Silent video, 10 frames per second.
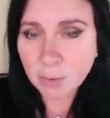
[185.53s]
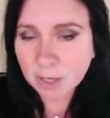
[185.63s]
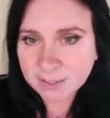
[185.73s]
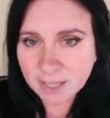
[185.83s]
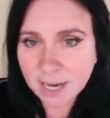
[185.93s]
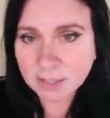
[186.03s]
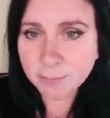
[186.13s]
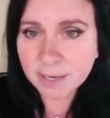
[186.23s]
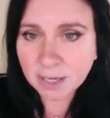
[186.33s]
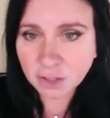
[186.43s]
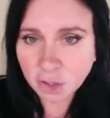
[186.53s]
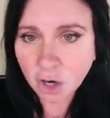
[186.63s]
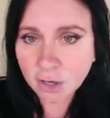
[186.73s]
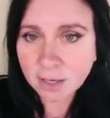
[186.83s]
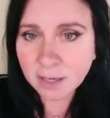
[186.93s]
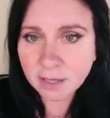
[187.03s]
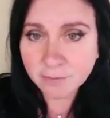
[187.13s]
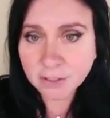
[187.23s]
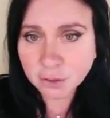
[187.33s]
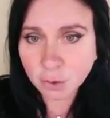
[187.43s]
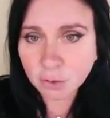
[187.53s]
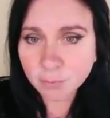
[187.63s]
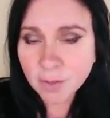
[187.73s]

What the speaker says: what it's like to be a targeted individual.